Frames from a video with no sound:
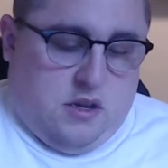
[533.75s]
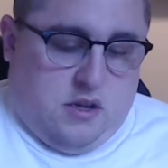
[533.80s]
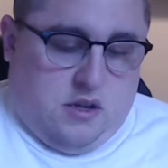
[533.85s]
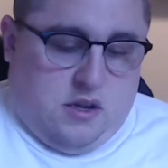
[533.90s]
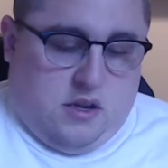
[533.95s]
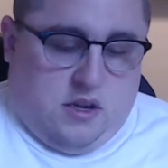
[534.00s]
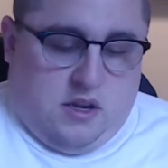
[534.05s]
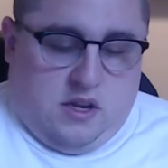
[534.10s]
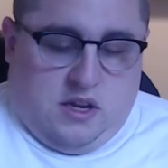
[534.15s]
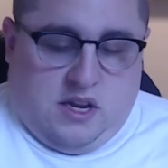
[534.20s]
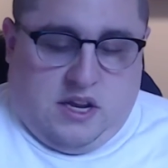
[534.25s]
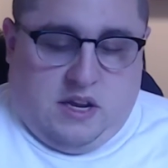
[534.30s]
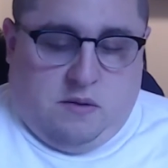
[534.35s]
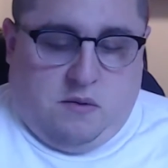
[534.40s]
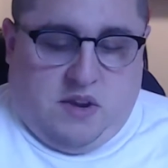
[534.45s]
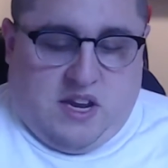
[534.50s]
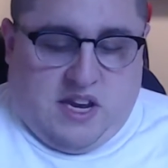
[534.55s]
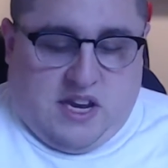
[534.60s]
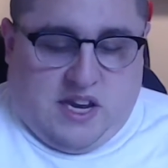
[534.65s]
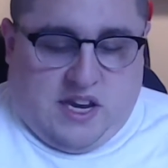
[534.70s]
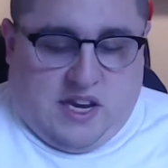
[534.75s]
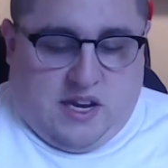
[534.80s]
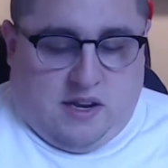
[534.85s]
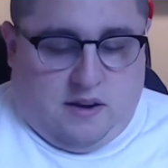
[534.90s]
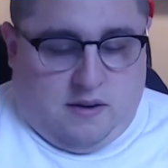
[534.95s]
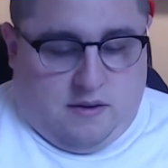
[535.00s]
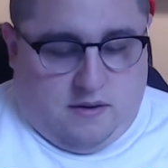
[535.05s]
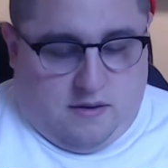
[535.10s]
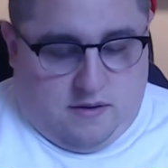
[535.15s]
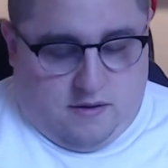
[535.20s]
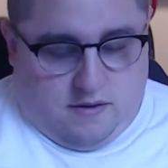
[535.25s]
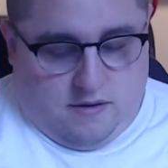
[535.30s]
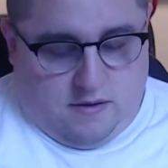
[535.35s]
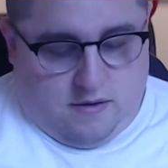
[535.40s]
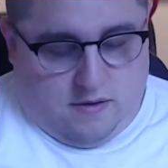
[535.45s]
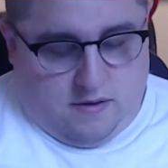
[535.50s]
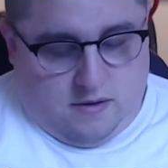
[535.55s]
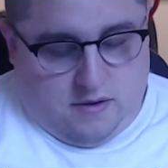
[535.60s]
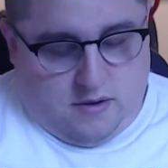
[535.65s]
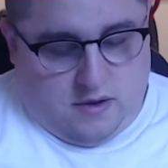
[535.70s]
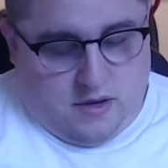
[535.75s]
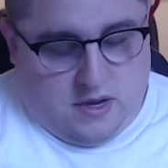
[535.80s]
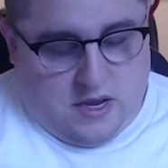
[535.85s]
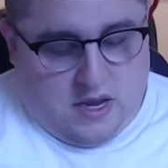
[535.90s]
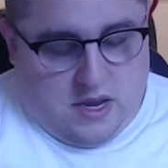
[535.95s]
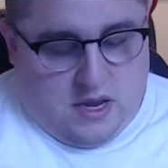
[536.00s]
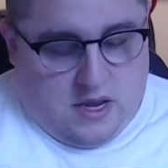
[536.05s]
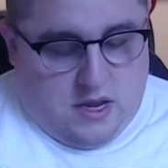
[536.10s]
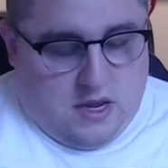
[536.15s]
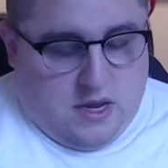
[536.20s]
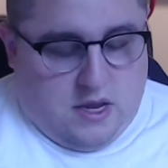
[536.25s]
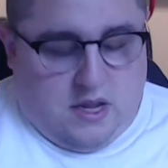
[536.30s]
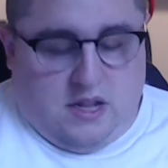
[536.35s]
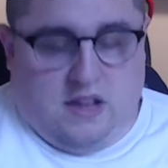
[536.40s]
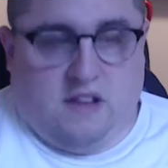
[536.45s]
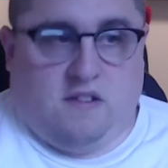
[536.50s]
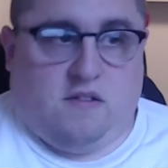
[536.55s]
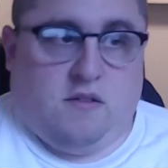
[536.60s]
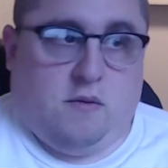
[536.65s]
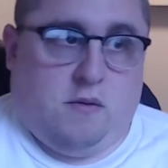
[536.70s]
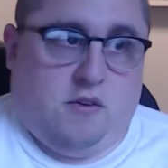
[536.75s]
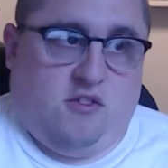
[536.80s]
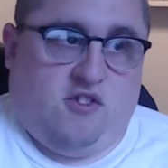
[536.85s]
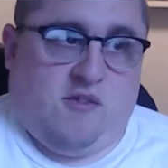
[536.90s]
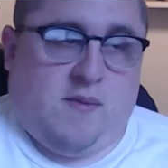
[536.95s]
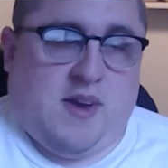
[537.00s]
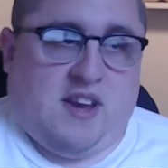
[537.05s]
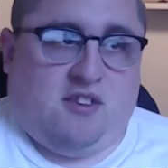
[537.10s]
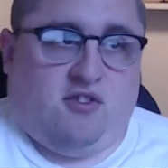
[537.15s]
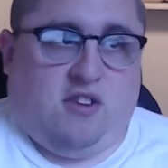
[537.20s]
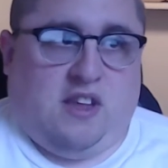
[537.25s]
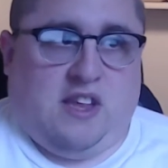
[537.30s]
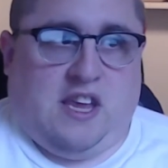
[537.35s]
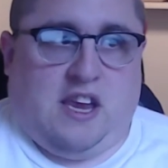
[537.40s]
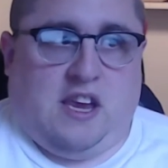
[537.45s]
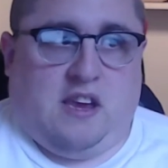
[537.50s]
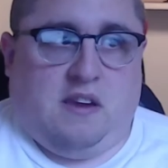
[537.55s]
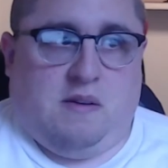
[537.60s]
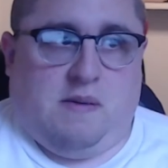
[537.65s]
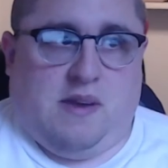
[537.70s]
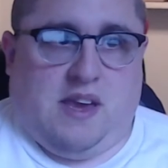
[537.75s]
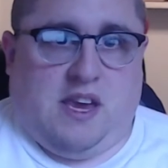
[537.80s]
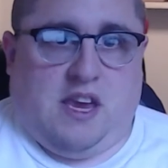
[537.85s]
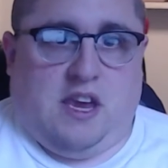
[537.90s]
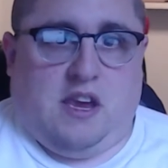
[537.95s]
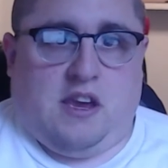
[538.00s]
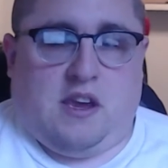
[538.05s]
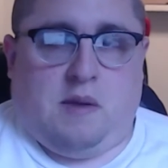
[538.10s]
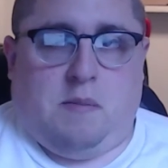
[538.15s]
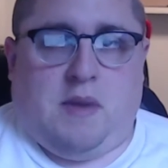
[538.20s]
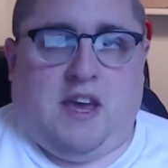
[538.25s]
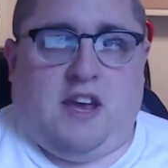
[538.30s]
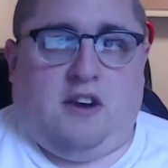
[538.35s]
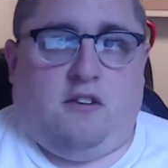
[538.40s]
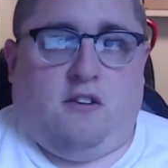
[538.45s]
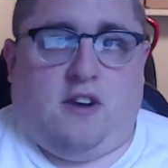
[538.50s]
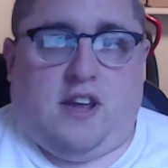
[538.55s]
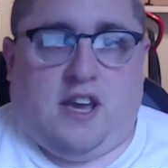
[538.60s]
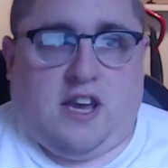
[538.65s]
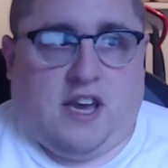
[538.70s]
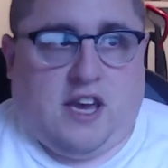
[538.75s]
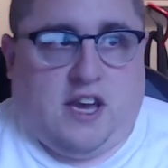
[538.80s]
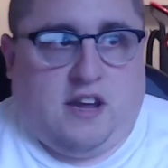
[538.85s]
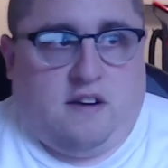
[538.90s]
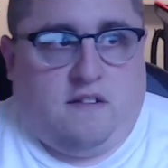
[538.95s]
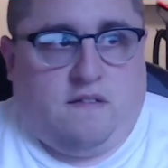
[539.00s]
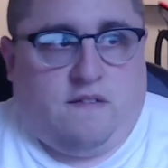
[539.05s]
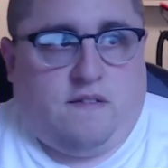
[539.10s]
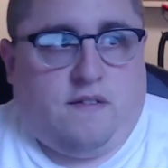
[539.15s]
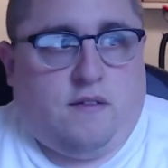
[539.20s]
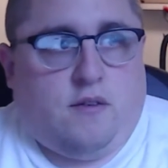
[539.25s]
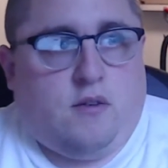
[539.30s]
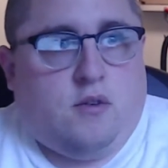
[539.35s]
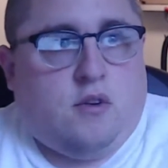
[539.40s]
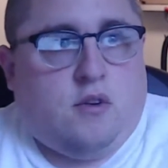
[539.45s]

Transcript: And then we got this one, which I'm actually thinking of making a commander deck out of.